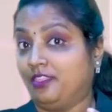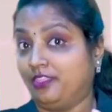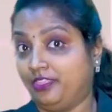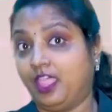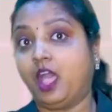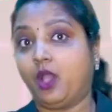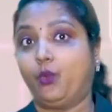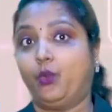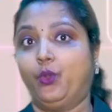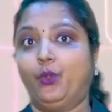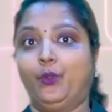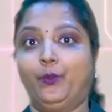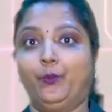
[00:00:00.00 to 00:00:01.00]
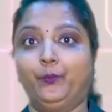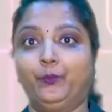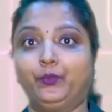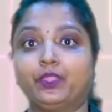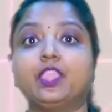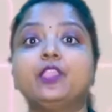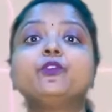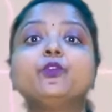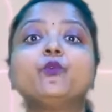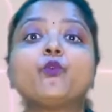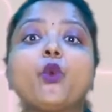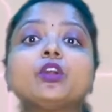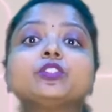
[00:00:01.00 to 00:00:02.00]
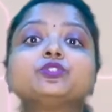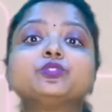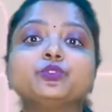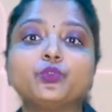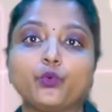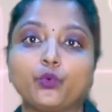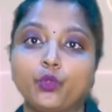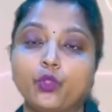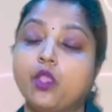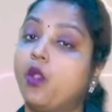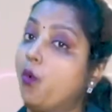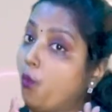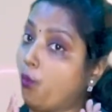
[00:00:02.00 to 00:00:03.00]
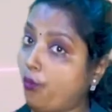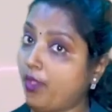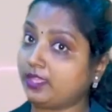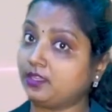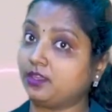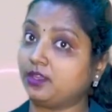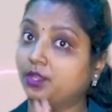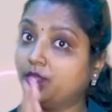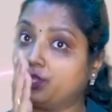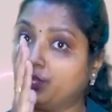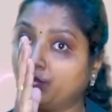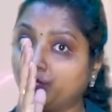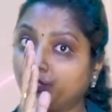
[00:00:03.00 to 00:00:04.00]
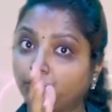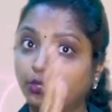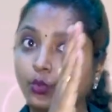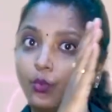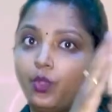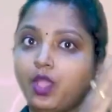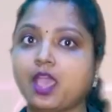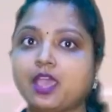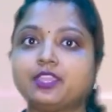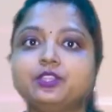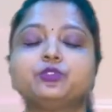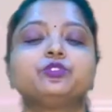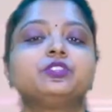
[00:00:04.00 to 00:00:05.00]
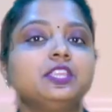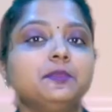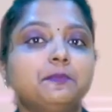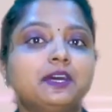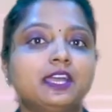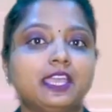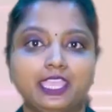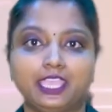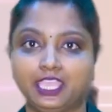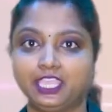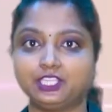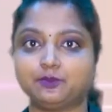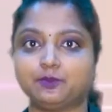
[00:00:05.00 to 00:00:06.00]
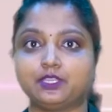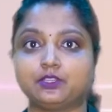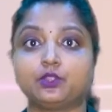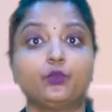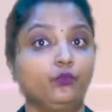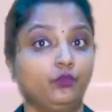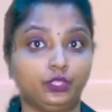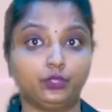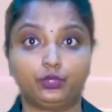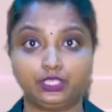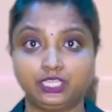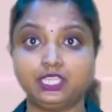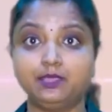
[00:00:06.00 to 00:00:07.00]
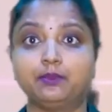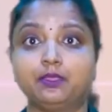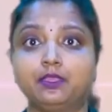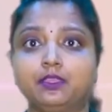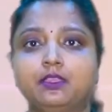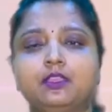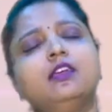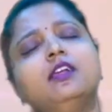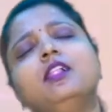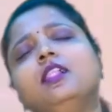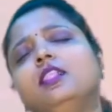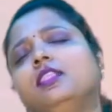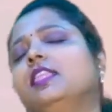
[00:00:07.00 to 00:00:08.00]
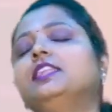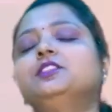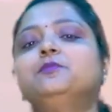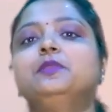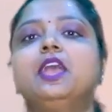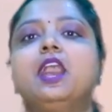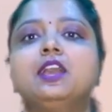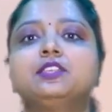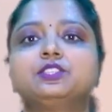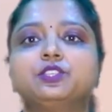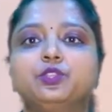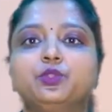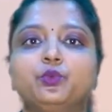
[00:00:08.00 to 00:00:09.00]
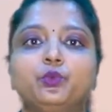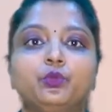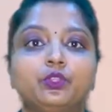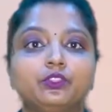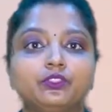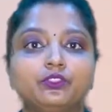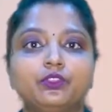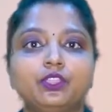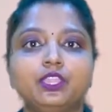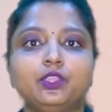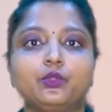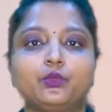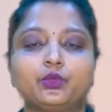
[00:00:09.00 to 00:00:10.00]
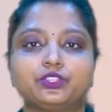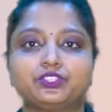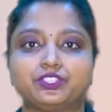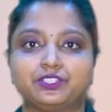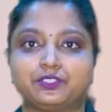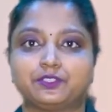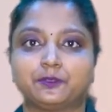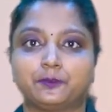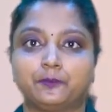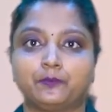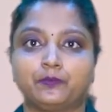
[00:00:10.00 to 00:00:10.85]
Now, if you want to know whether you are into deeper engagement with your team, let me ask you three questions.